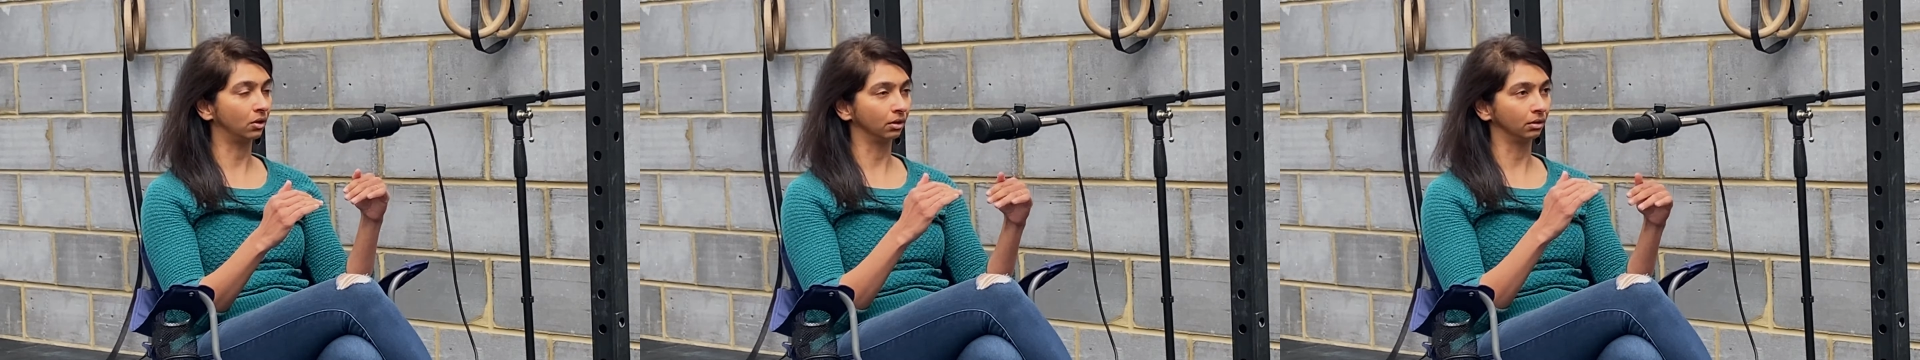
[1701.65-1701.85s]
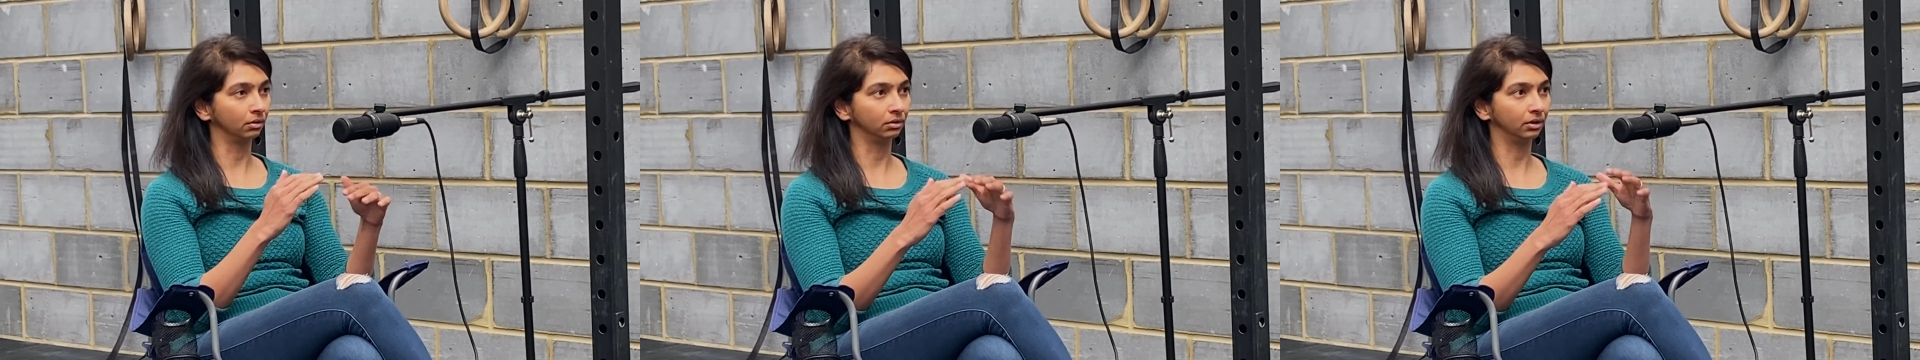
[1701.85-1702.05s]

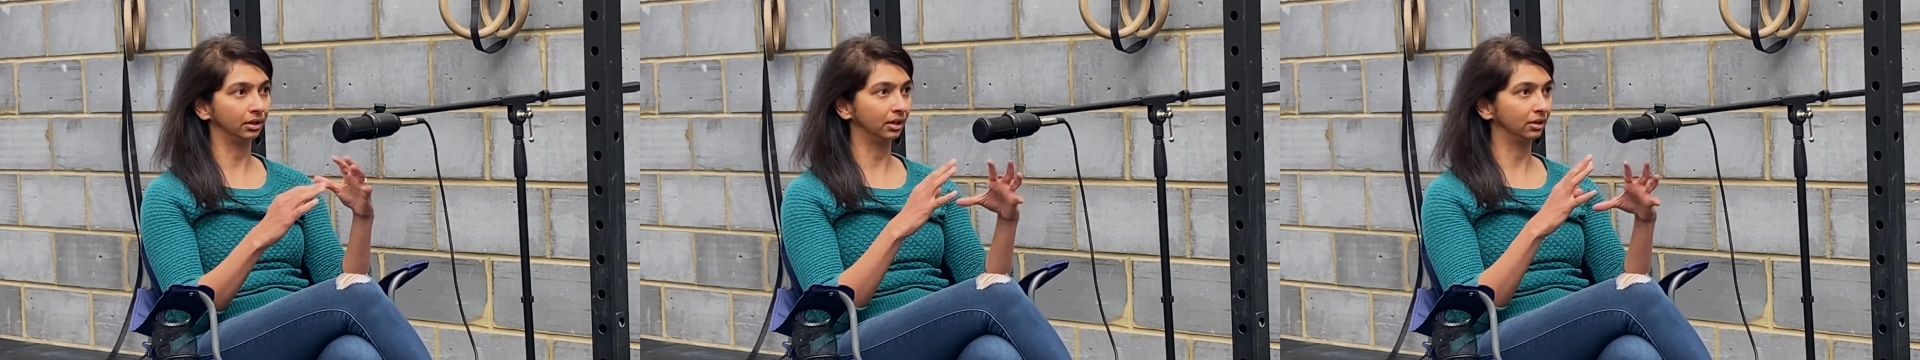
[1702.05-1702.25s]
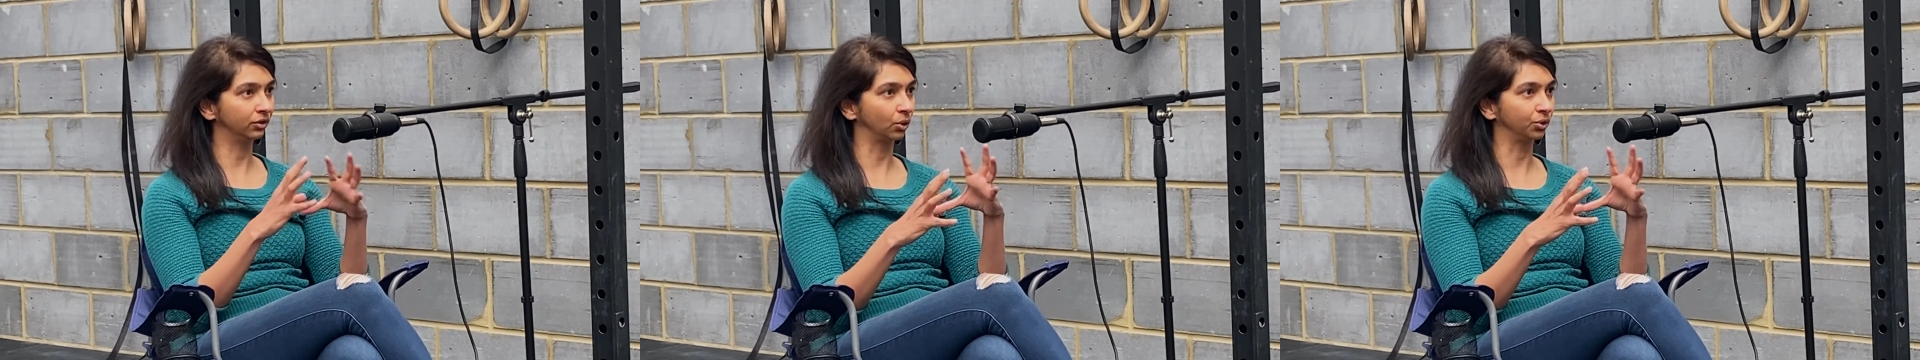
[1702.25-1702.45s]
on
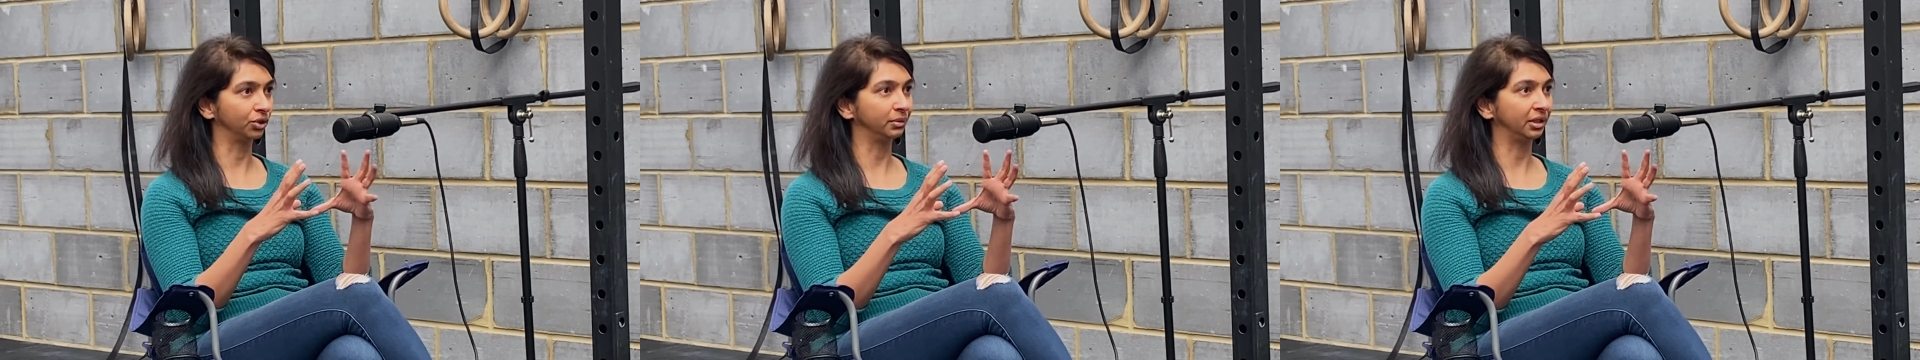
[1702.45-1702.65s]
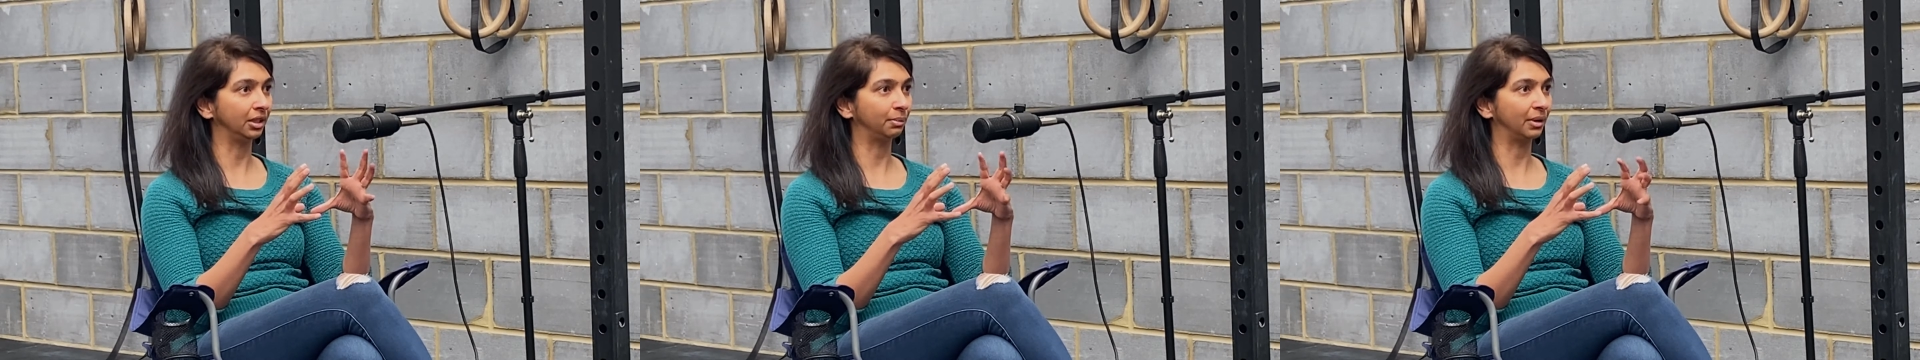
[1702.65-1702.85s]

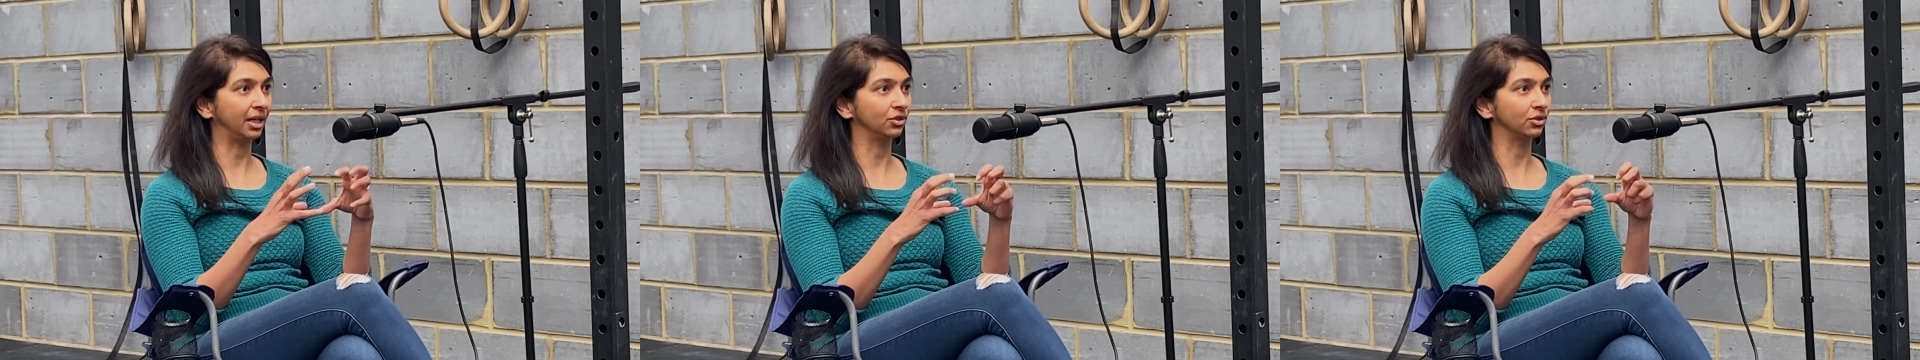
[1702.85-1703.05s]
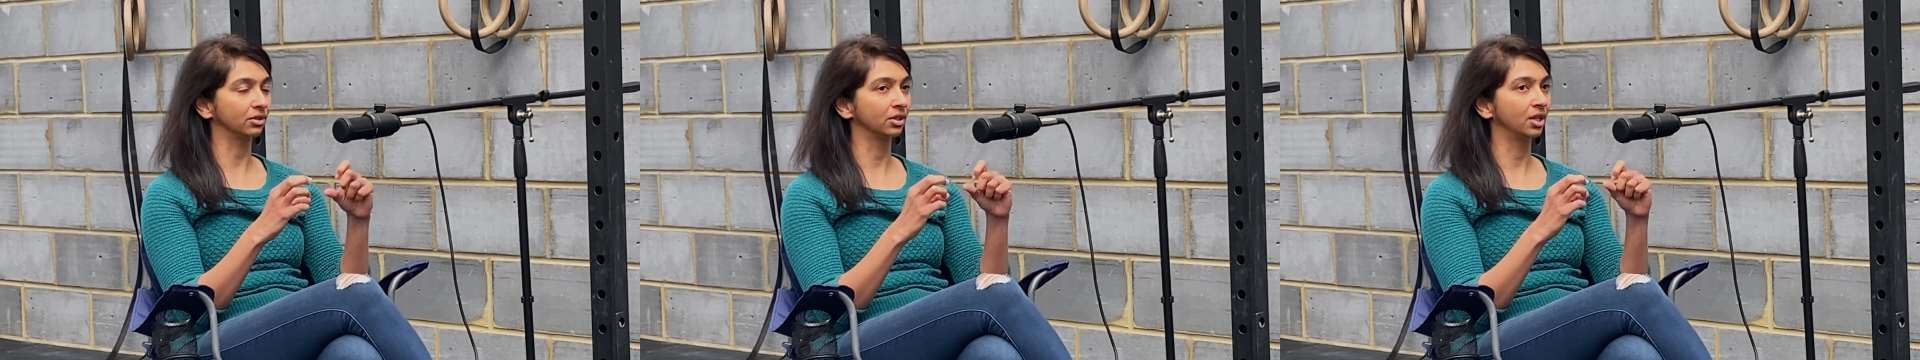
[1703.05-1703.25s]
social media
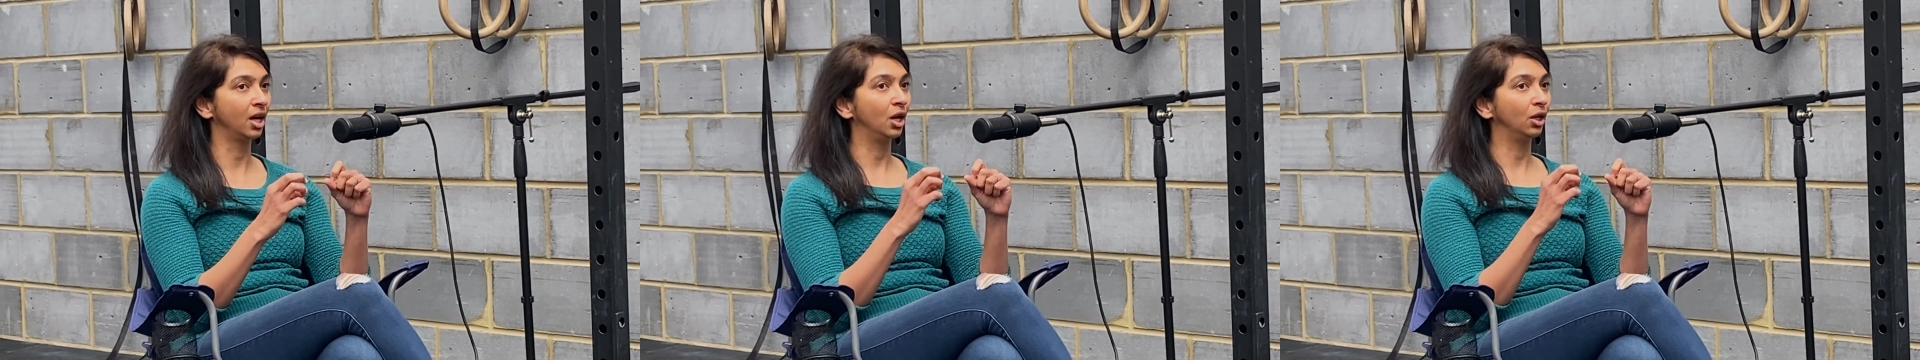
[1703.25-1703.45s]
pages,